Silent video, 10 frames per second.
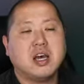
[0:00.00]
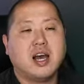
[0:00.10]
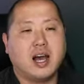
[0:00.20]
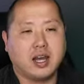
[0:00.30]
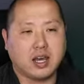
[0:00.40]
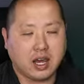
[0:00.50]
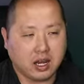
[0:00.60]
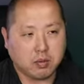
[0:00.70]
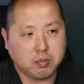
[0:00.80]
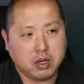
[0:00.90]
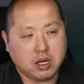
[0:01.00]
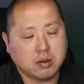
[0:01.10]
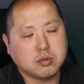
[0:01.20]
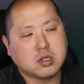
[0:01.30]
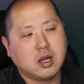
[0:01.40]
I hate
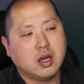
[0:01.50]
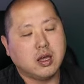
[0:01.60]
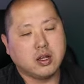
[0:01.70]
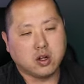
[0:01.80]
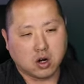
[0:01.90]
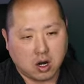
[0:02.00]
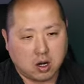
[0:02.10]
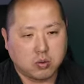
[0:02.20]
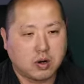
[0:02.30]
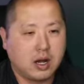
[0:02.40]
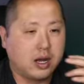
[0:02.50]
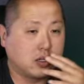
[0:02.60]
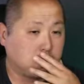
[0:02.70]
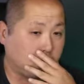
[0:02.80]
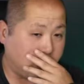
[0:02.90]
memes and they're all
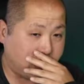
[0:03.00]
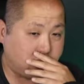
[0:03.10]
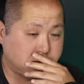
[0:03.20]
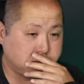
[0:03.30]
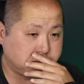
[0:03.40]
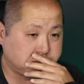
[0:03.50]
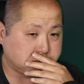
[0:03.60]
rugs. Well,